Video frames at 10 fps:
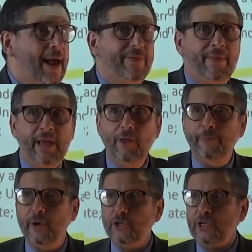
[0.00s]
Then the other
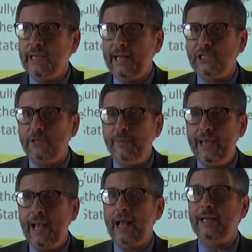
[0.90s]
person needs to
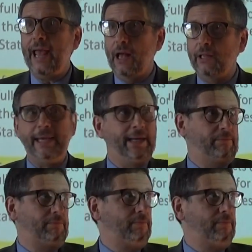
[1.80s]
be an alien.